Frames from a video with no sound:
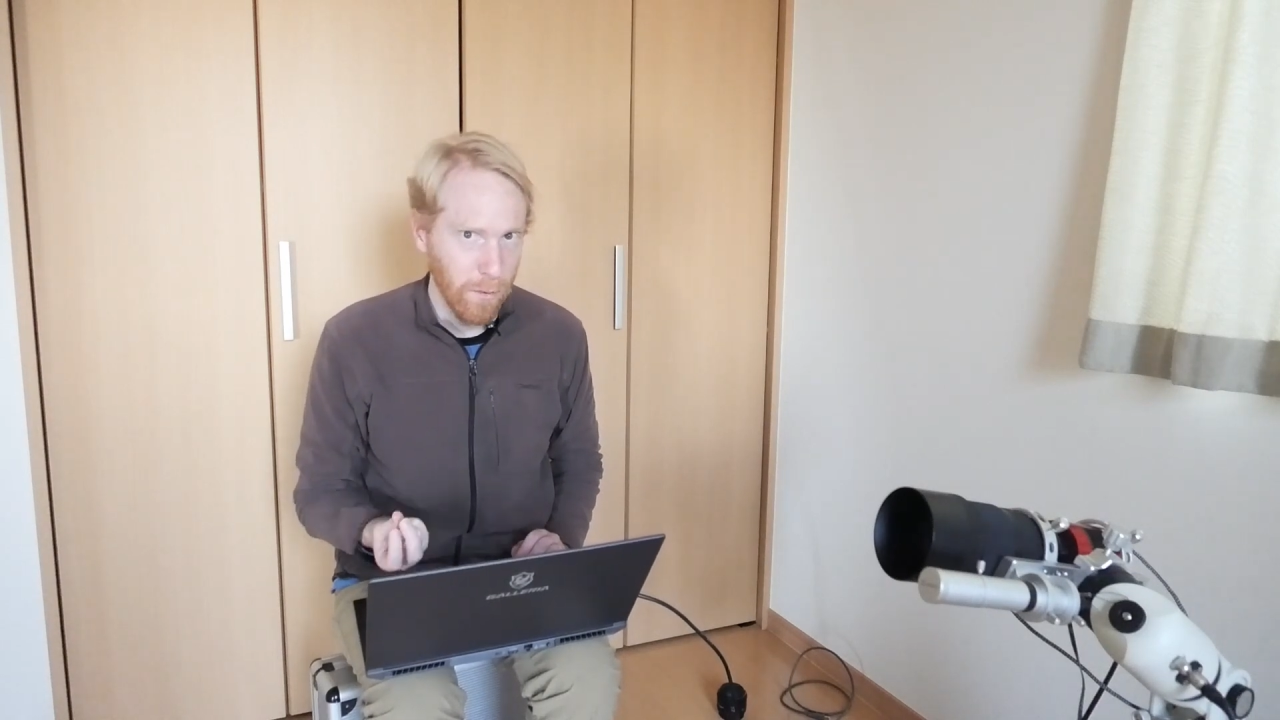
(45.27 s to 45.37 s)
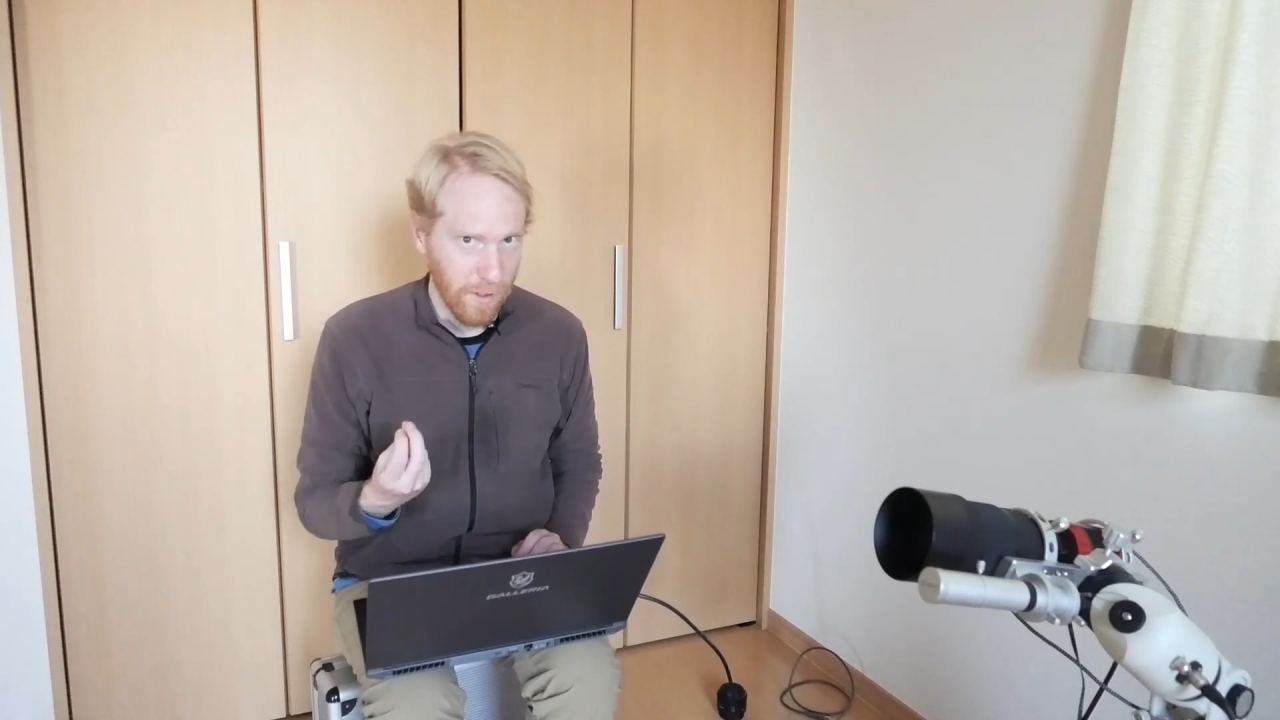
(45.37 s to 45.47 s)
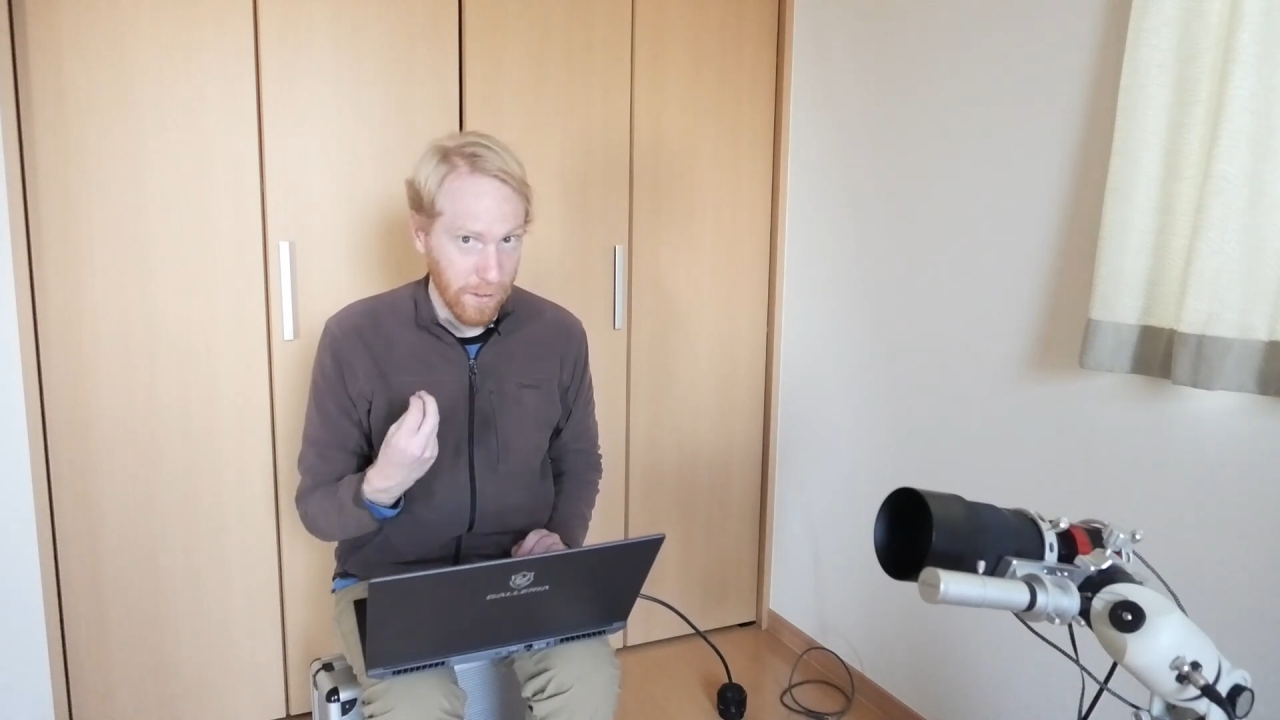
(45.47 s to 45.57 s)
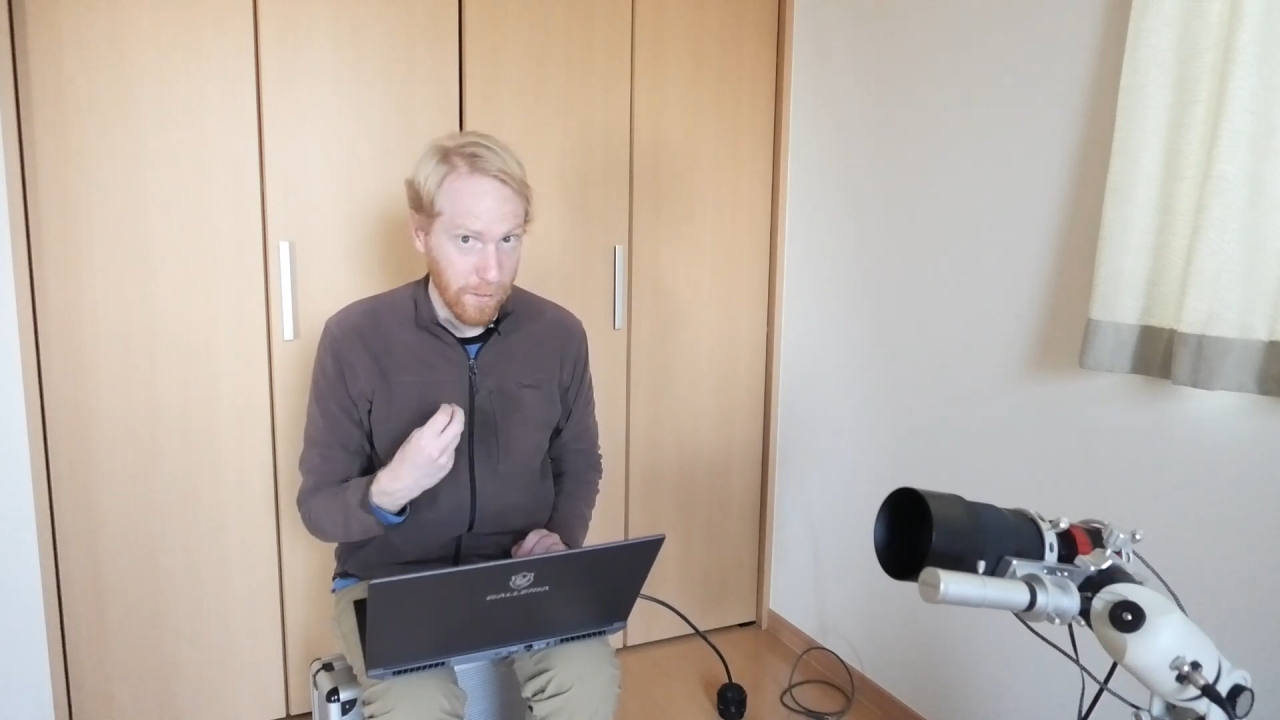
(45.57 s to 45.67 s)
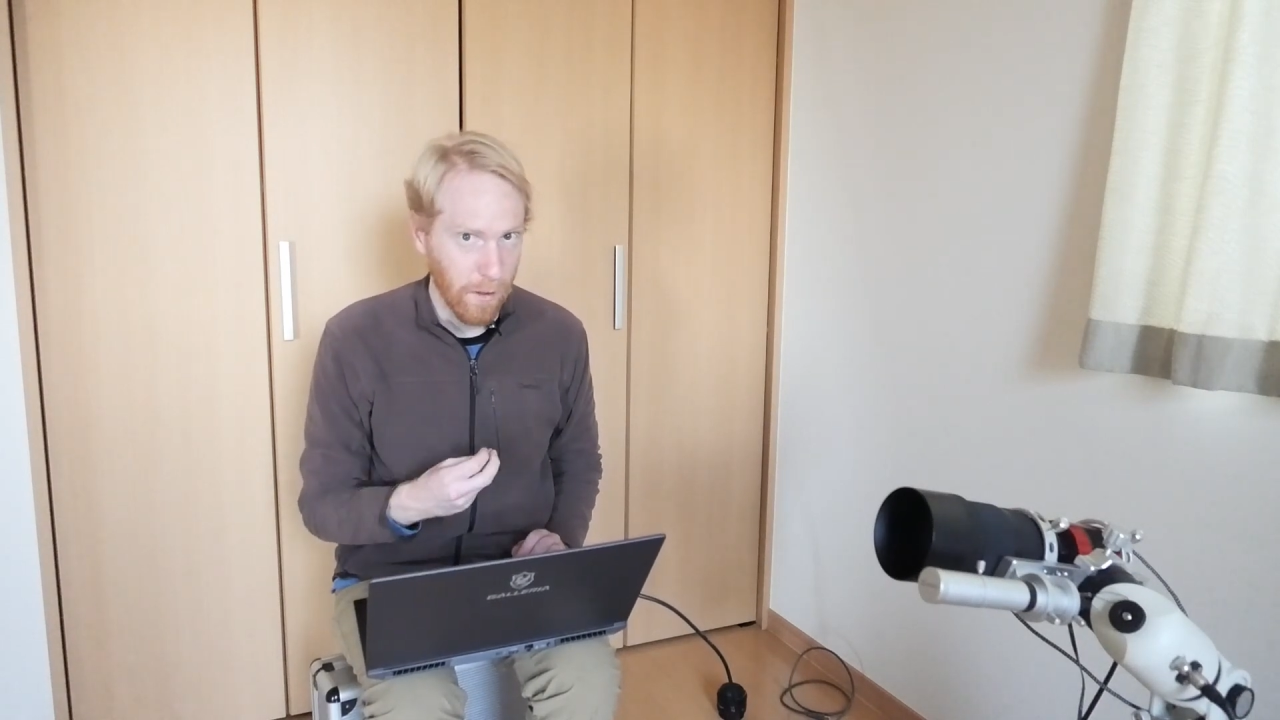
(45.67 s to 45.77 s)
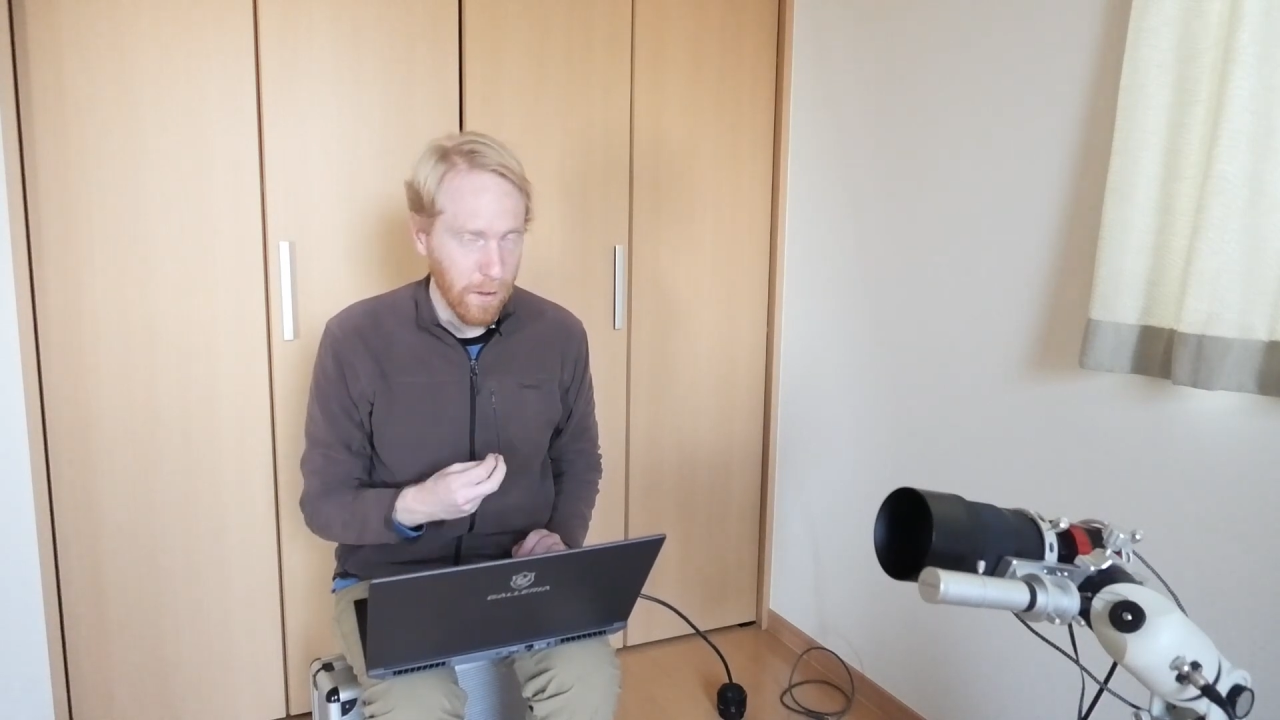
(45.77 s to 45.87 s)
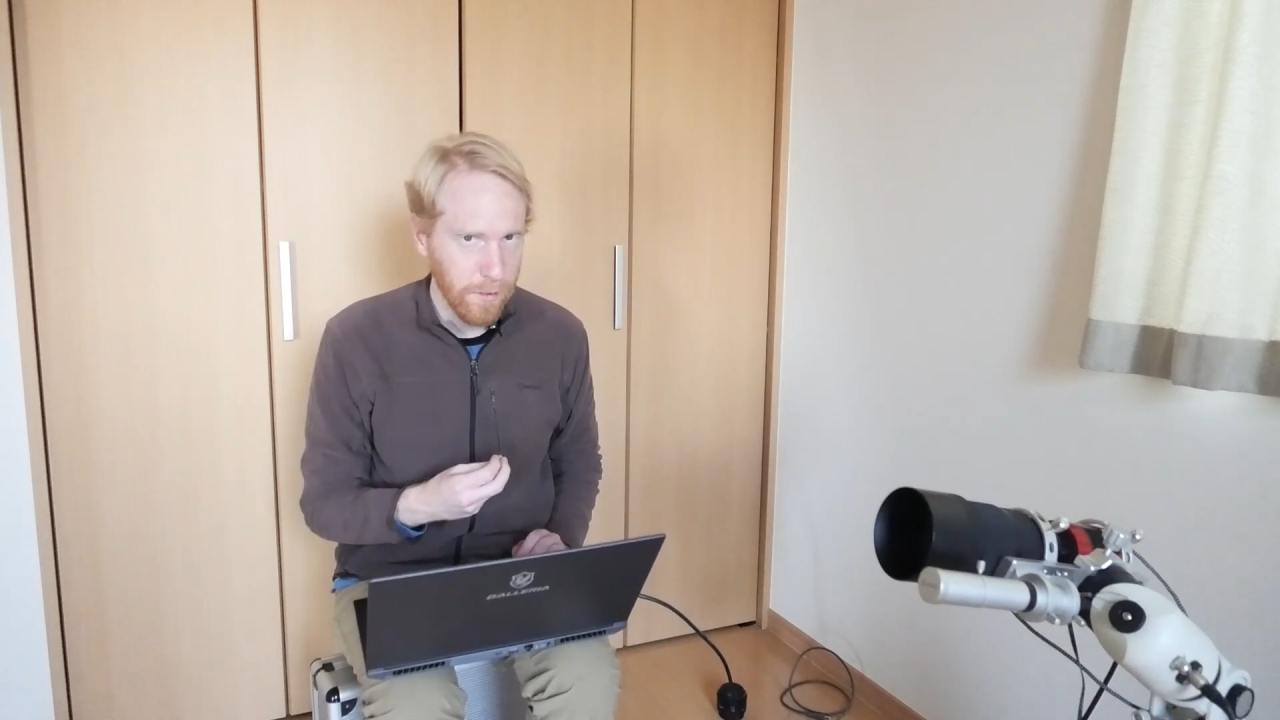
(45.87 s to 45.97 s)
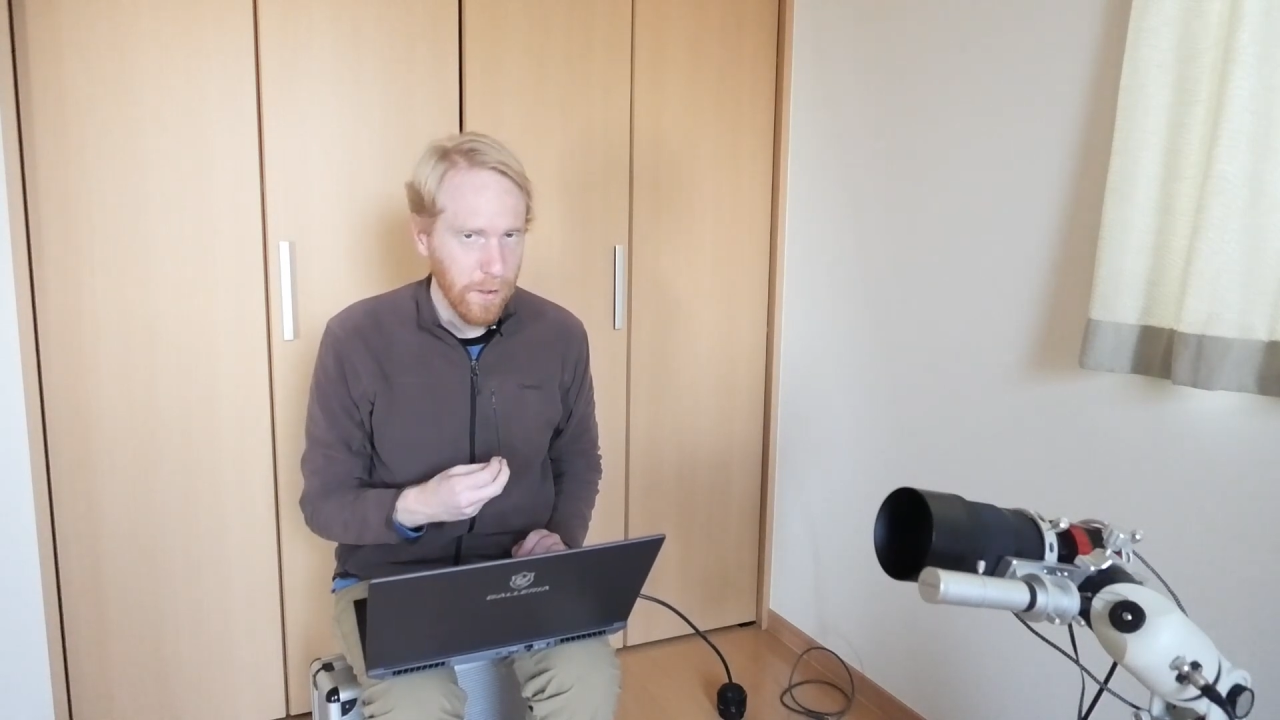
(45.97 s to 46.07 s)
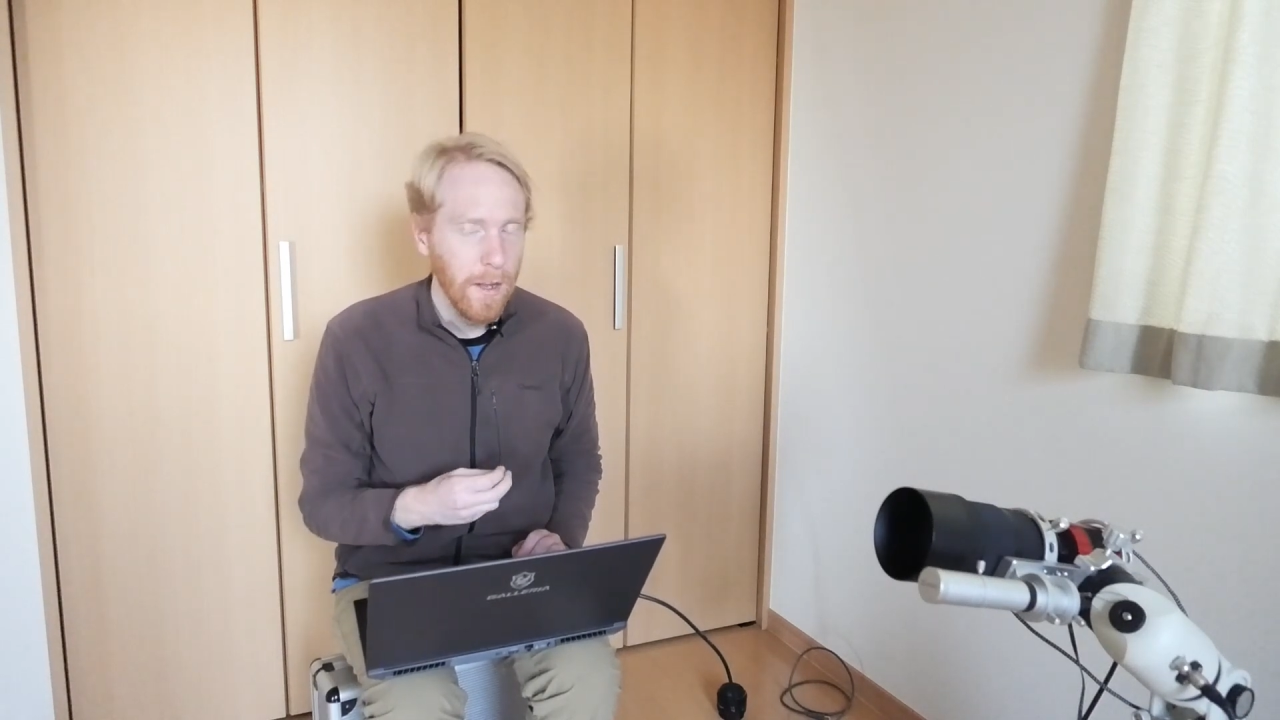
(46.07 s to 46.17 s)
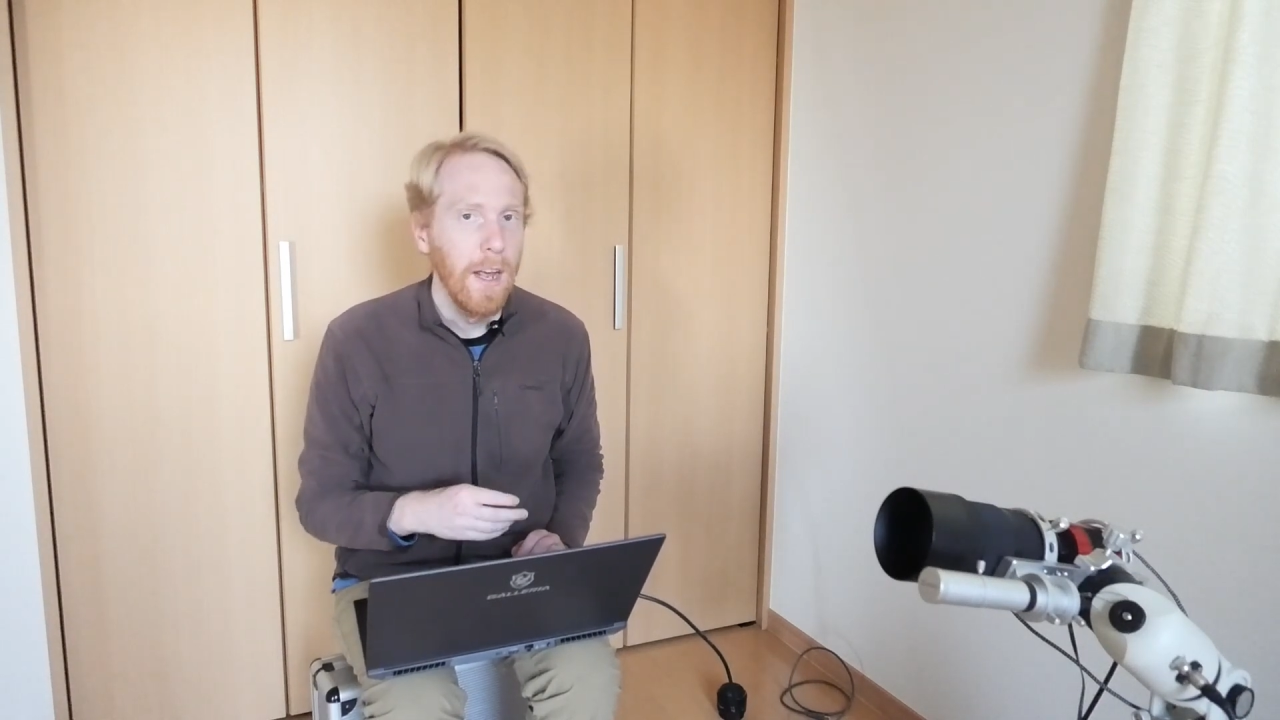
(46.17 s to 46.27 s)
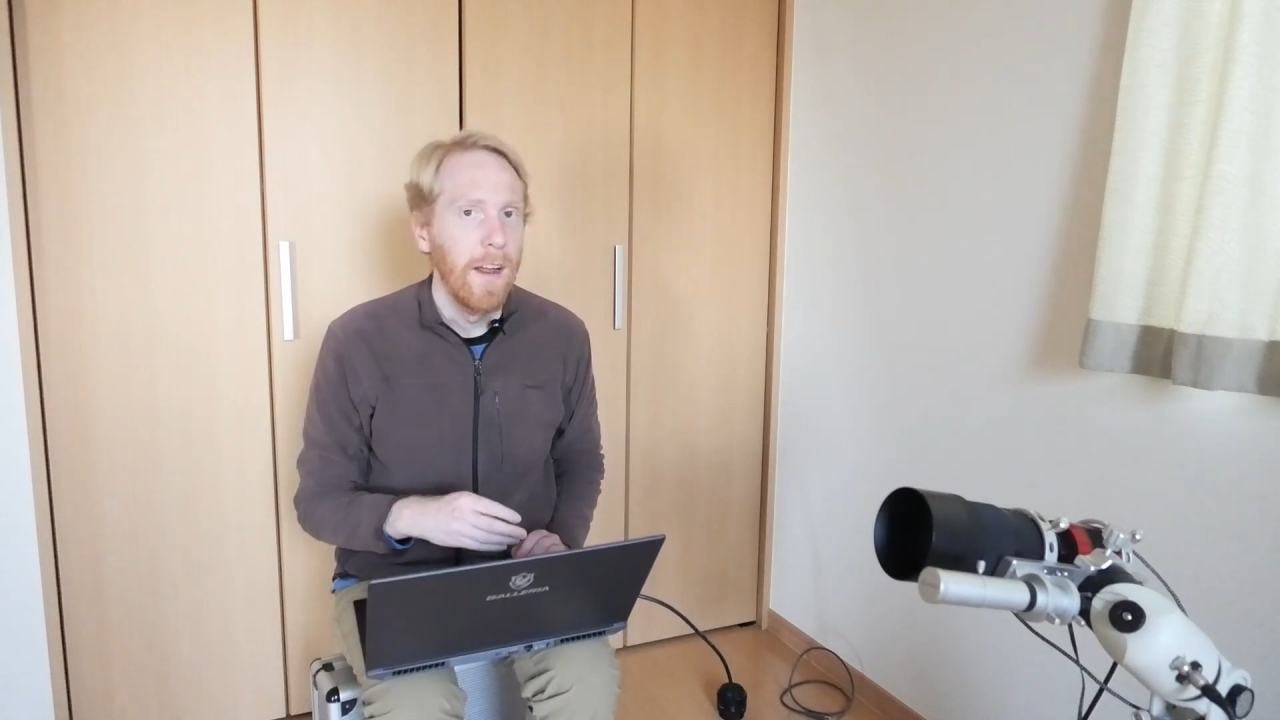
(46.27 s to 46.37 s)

using stars.